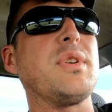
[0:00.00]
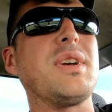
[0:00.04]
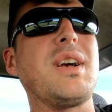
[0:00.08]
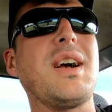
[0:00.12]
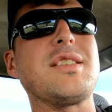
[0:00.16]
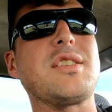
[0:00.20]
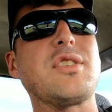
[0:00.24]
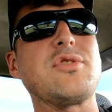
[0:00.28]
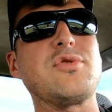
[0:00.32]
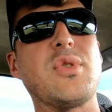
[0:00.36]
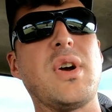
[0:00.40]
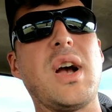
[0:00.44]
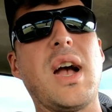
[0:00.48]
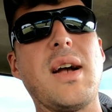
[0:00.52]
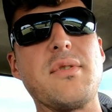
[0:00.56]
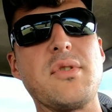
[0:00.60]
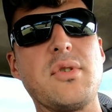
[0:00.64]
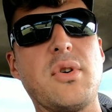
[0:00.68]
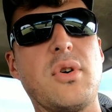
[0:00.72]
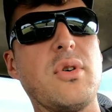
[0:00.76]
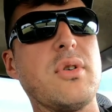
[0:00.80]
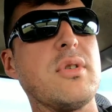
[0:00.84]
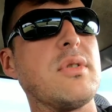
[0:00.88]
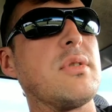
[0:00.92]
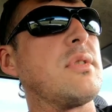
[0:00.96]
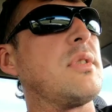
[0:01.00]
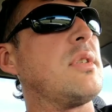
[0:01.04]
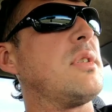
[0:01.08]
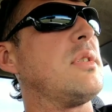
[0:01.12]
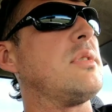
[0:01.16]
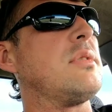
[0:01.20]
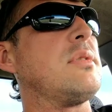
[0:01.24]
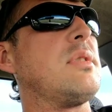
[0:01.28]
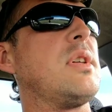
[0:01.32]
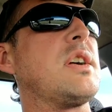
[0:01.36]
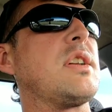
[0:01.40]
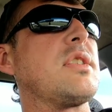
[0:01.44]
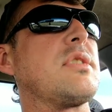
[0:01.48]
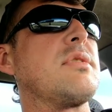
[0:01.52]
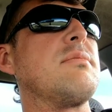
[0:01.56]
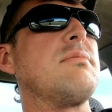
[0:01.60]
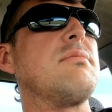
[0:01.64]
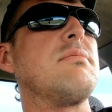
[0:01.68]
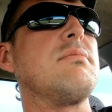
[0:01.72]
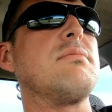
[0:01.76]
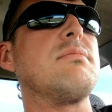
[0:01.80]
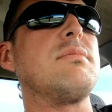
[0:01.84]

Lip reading: really got to drive it hard though. A lot of,